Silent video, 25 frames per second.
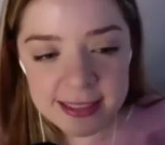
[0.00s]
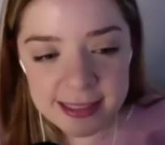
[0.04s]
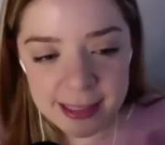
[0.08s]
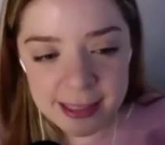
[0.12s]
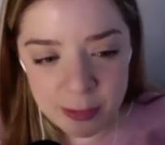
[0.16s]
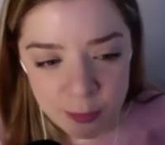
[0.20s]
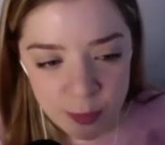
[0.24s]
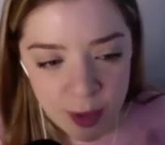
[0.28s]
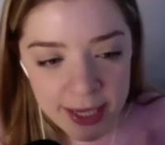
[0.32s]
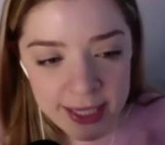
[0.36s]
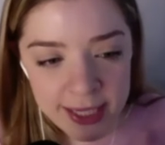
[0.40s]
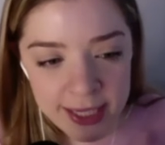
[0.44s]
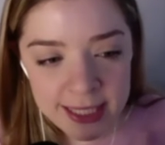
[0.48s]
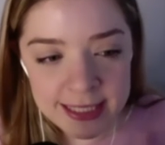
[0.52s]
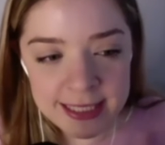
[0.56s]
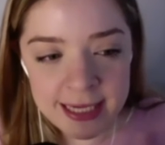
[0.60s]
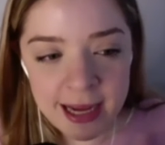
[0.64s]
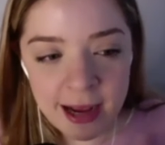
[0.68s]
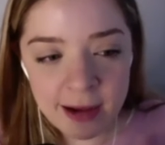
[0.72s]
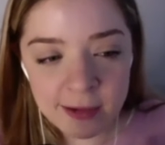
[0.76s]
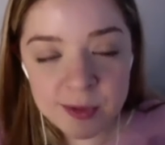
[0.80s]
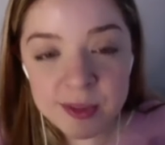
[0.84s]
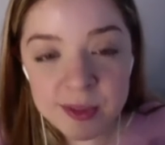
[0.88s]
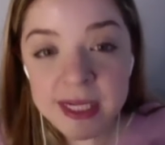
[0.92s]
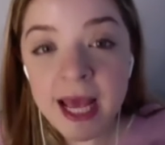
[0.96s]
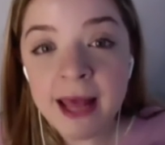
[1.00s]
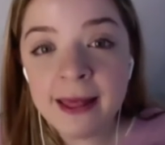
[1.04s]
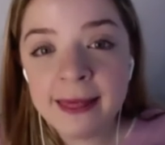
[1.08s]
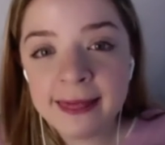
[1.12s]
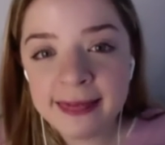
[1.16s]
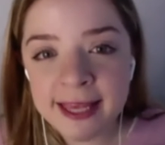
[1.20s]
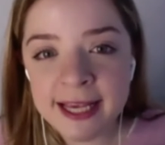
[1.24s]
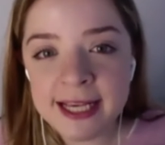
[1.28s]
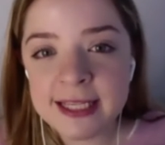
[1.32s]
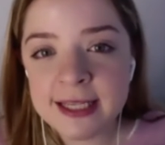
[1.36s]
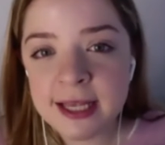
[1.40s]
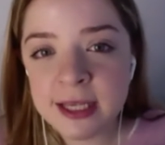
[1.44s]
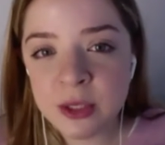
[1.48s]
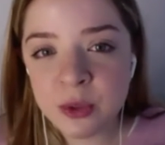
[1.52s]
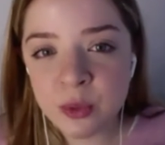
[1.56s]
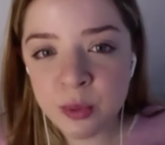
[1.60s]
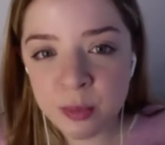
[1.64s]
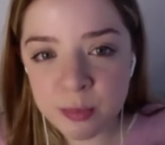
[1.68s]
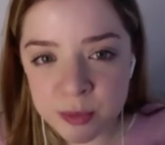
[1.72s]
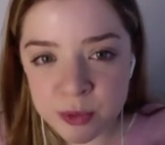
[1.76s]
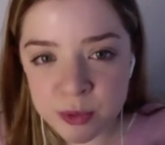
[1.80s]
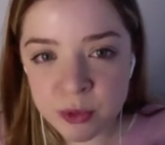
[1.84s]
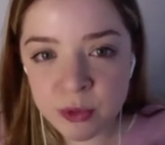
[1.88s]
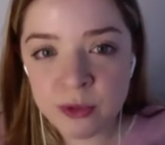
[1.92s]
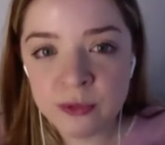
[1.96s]
and writing down 10 things that you
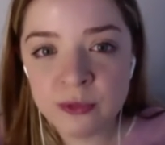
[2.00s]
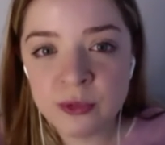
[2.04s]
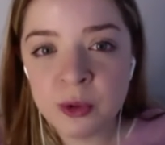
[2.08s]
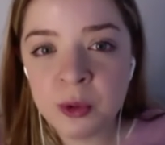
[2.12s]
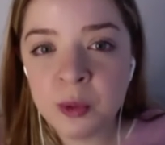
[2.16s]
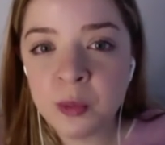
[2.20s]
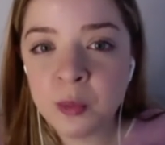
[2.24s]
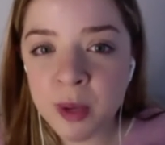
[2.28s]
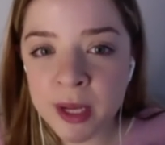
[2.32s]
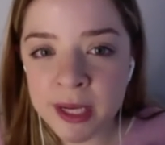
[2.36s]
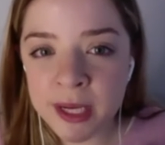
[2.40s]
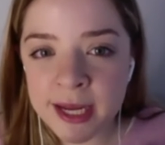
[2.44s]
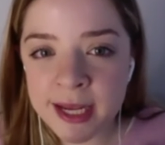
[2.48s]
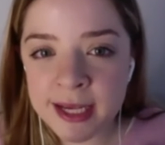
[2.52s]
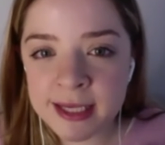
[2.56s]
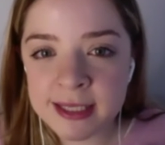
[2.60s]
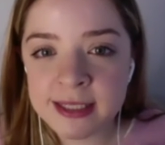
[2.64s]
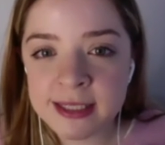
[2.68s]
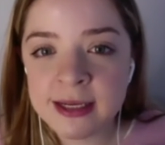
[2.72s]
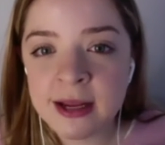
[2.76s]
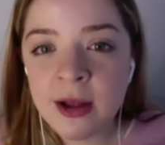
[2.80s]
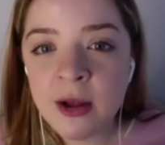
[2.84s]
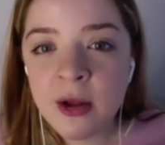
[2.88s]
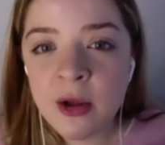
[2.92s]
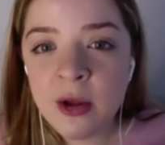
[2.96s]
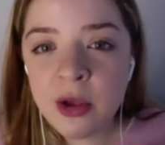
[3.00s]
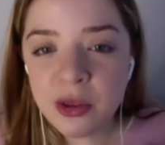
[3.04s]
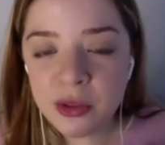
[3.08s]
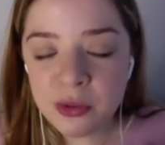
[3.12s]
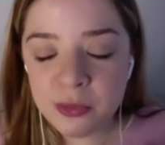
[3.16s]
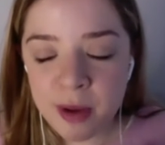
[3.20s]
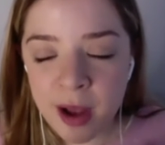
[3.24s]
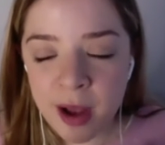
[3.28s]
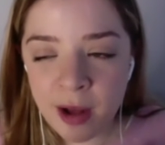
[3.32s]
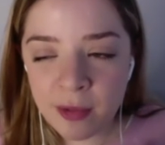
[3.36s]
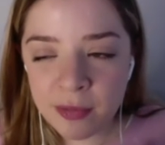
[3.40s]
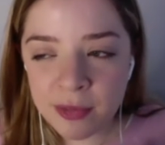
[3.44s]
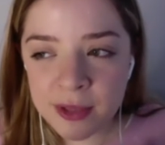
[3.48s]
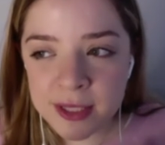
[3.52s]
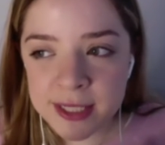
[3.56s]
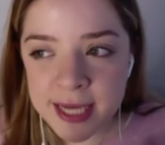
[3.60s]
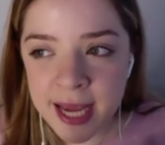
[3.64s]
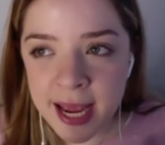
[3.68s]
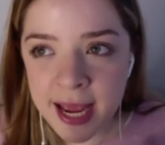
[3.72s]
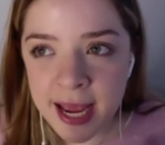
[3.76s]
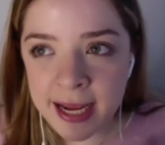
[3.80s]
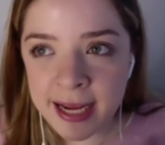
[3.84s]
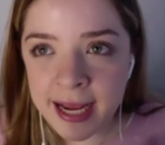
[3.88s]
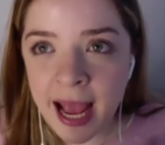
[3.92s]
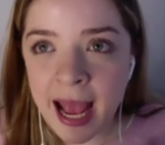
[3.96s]
observed or witnessed throughout the
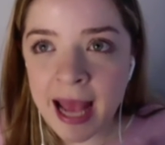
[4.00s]
day.